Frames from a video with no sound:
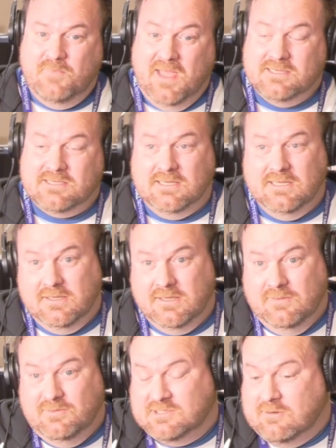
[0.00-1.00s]
But
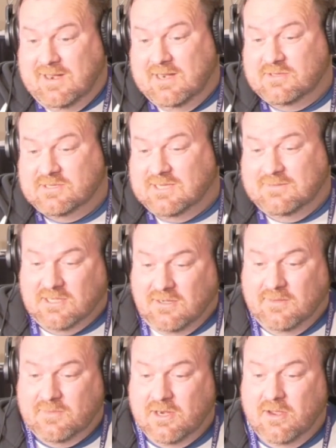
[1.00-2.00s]
it was great at the same
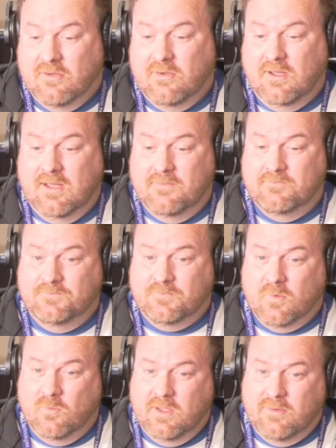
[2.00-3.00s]
time.
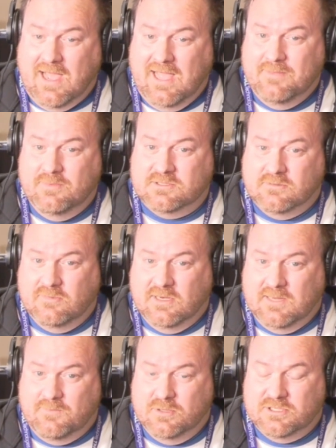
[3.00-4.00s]
We were able to really